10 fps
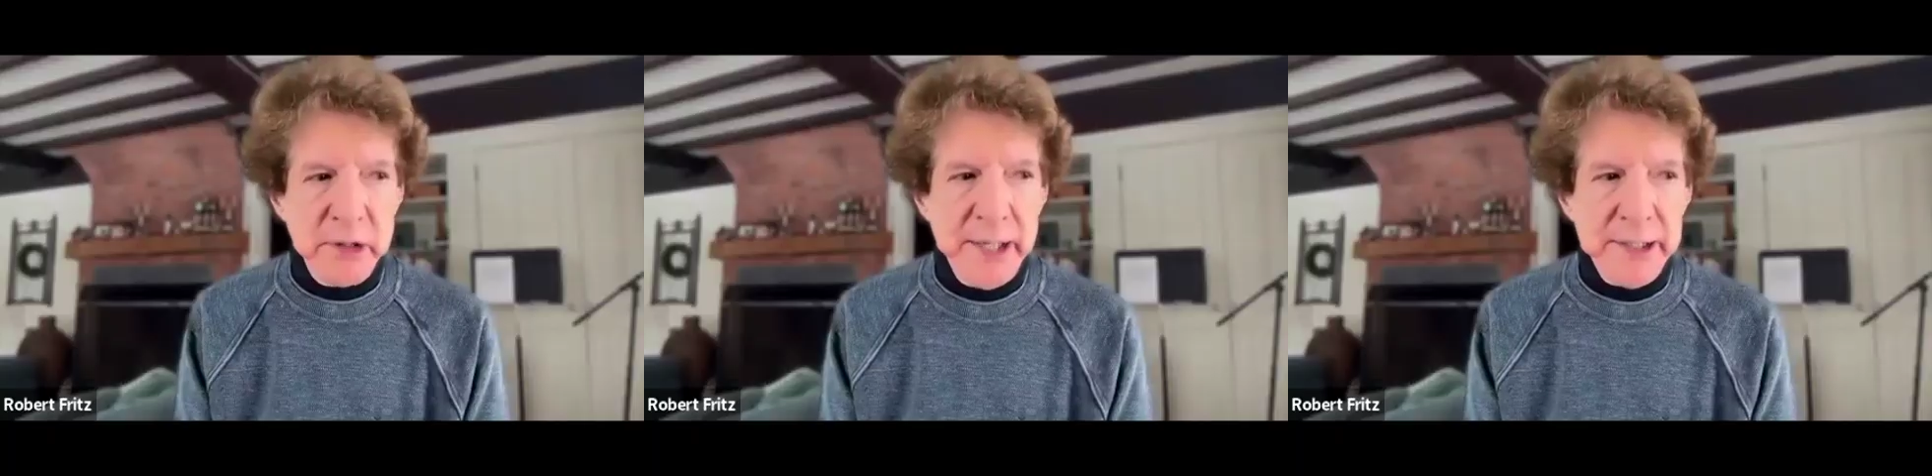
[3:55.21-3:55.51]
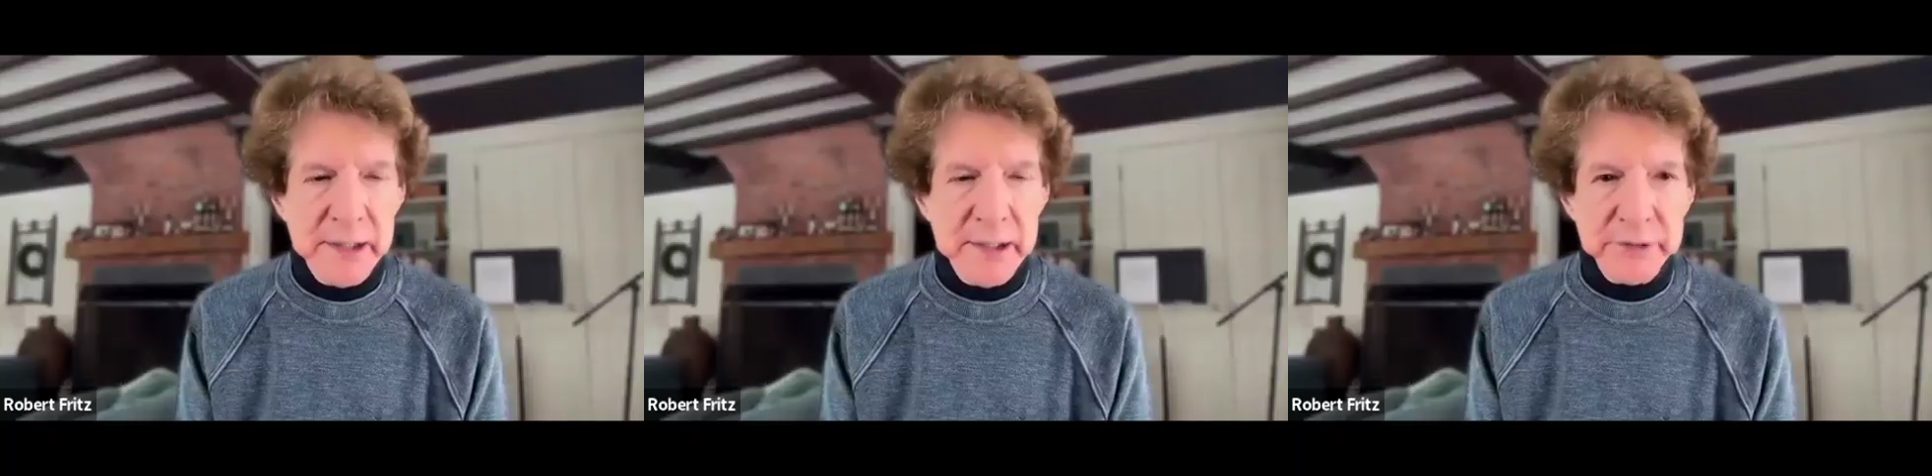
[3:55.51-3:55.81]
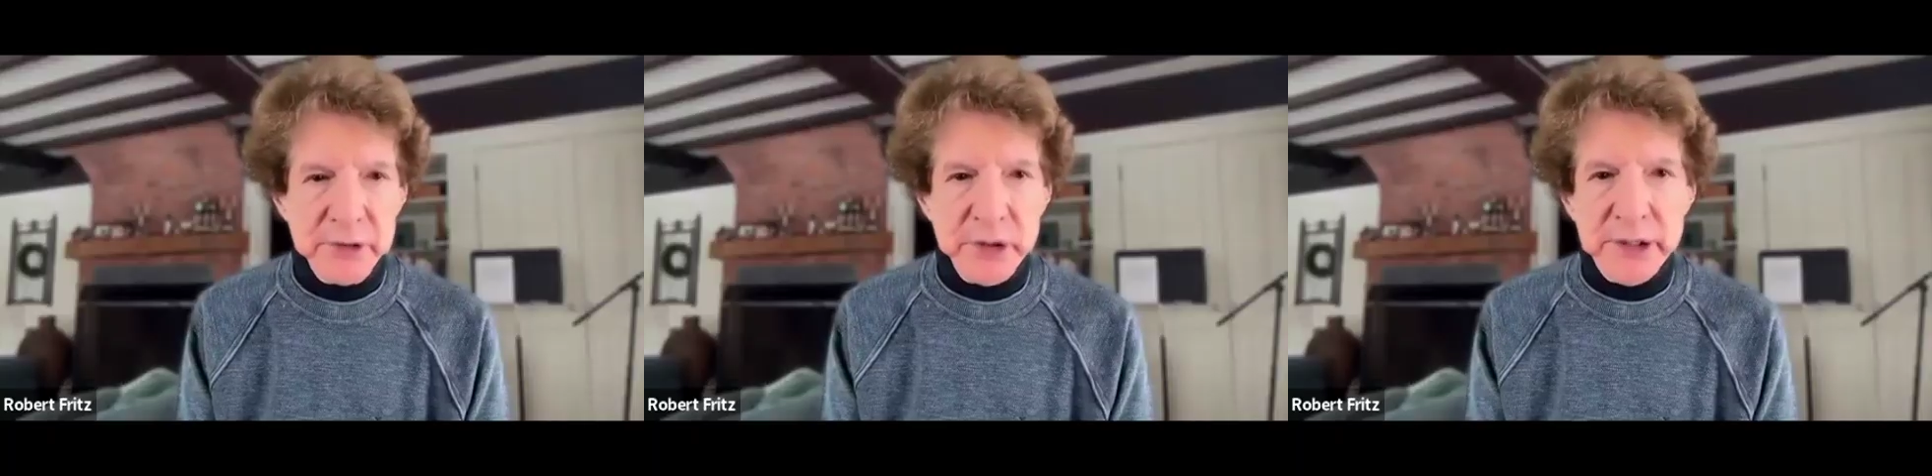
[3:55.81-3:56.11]
light
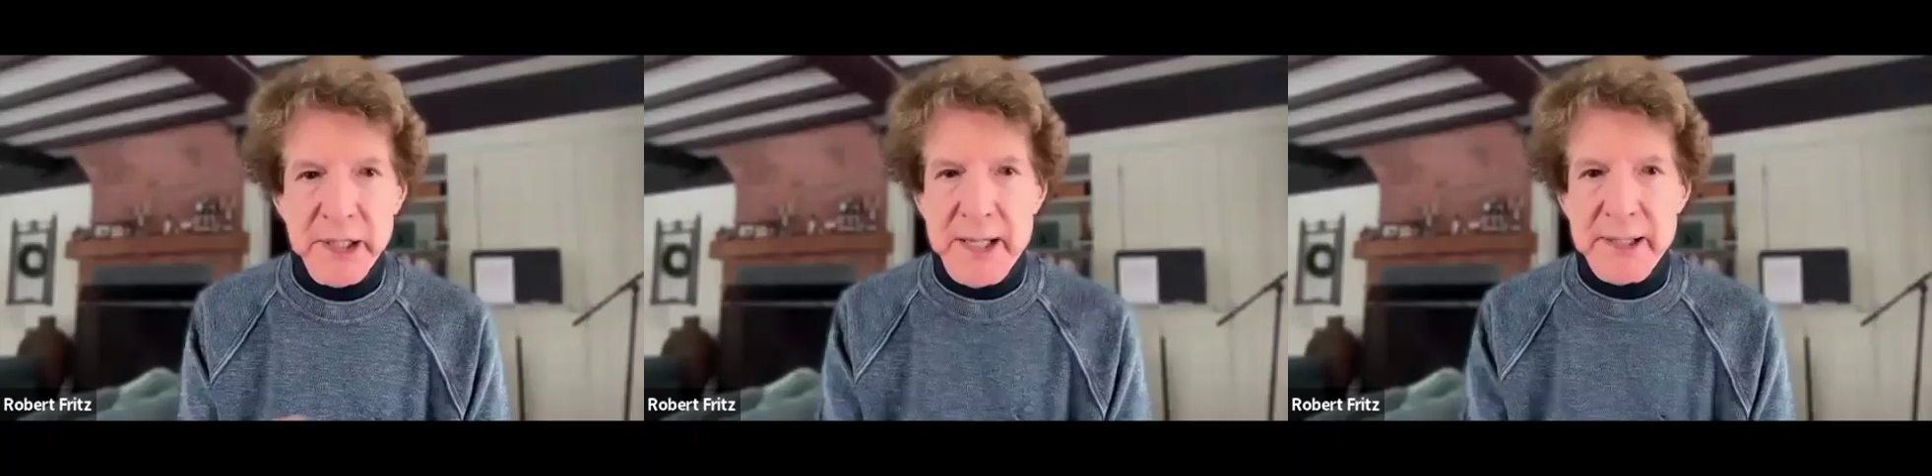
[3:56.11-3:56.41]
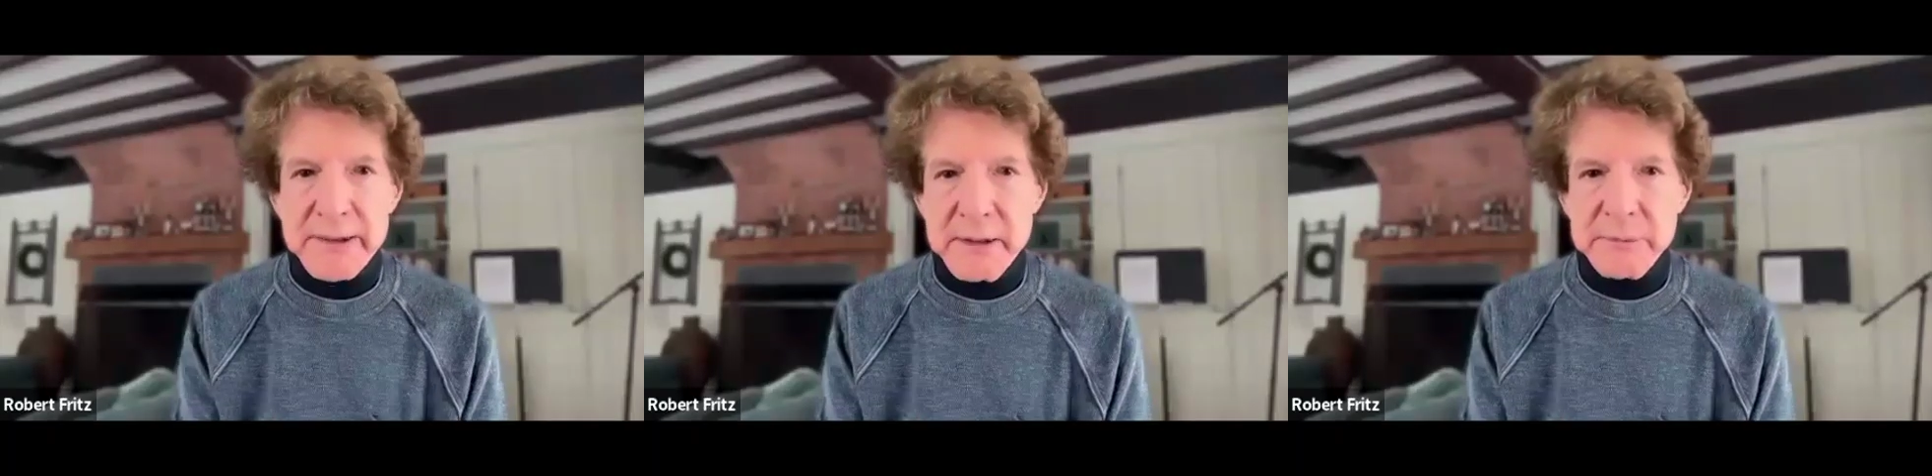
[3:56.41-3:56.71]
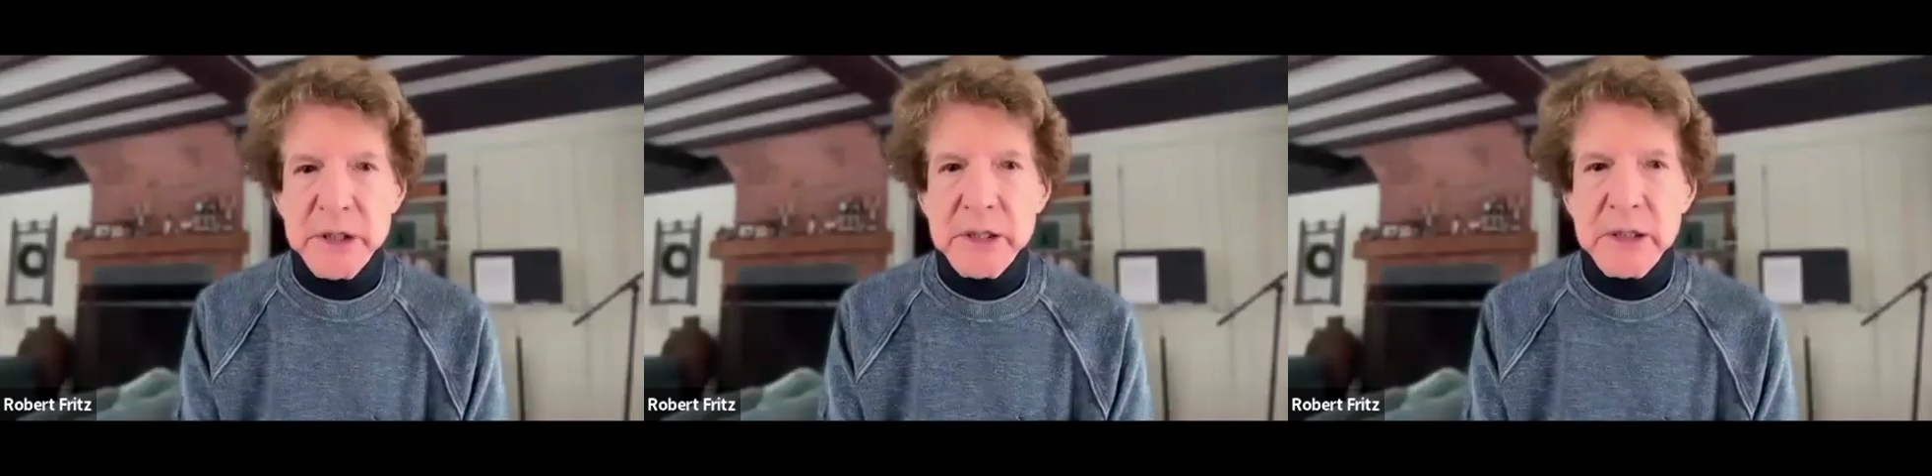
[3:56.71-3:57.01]
of looking at them